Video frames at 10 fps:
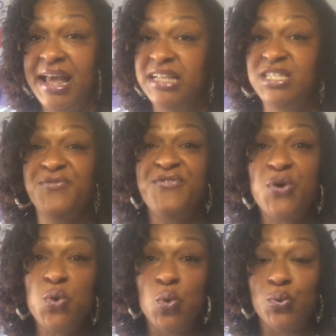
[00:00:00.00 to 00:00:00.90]
It's
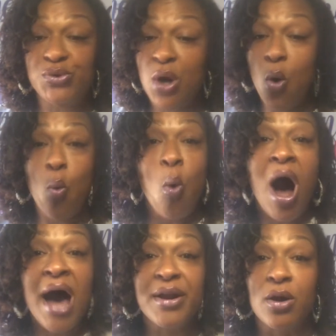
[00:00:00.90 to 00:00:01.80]
food,
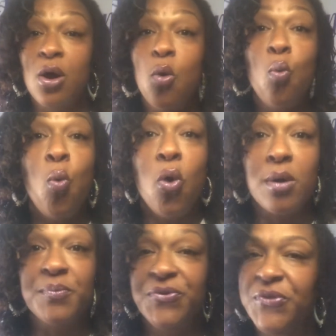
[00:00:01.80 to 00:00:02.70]
water,
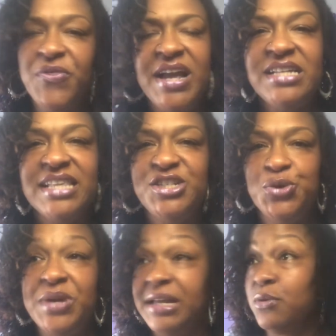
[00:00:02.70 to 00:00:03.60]
warmth, the things that you
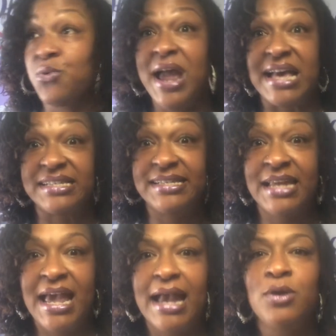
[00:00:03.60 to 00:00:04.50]
need, rest,
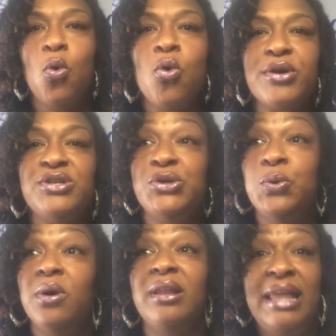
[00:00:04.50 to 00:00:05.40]
in order
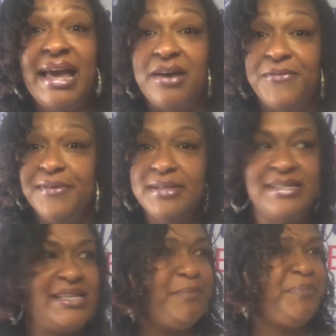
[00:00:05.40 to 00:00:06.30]
to live,
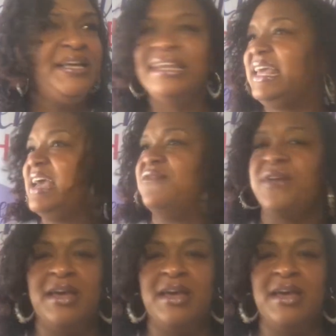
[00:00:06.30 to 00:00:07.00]
simply live,